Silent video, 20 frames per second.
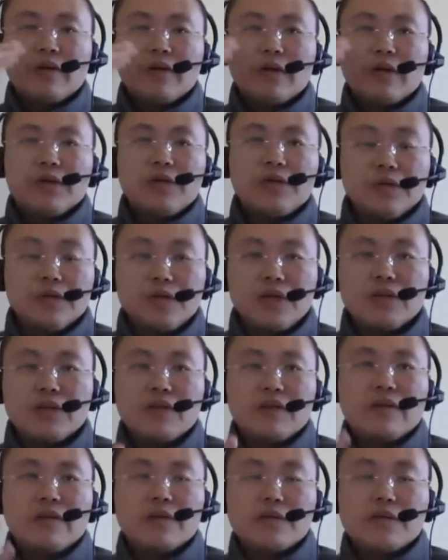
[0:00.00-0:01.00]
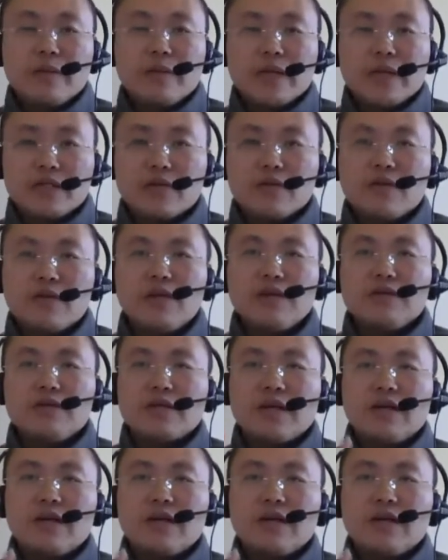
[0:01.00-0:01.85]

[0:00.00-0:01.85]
very unique, very special things,